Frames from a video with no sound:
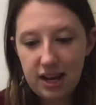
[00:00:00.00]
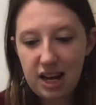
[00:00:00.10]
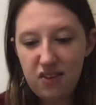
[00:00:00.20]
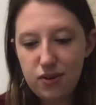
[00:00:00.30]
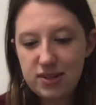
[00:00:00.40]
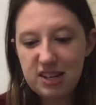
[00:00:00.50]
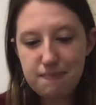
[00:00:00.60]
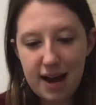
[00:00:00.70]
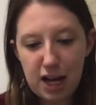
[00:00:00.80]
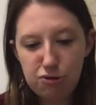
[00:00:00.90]
If you did
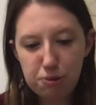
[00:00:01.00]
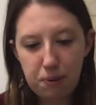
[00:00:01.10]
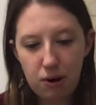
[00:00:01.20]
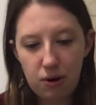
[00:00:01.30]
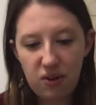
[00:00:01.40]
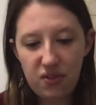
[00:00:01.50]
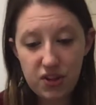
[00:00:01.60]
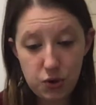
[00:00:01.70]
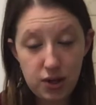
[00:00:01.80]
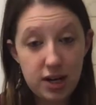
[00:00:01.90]
math with Paul, then
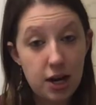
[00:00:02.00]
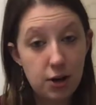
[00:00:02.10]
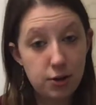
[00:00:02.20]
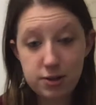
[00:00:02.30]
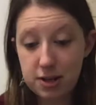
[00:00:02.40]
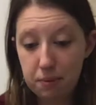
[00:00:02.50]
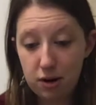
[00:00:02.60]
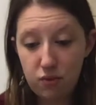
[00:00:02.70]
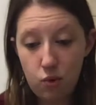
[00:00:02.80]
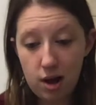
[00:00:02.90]
you get an Erdos number
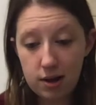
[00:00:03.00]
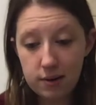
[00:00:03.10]
of 1.